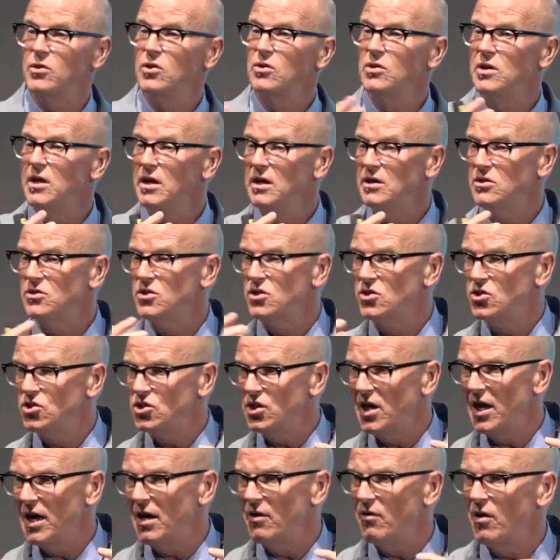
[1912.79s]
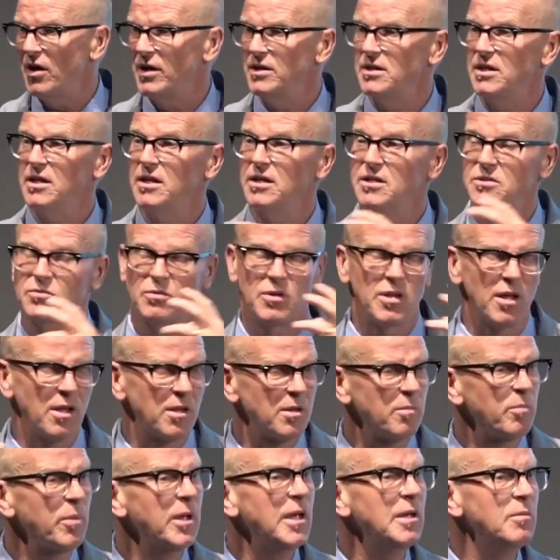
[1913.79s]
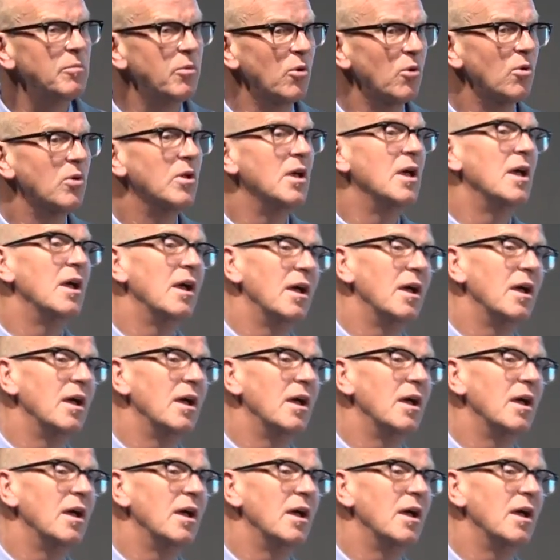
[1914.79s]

you need to share ideas with other people.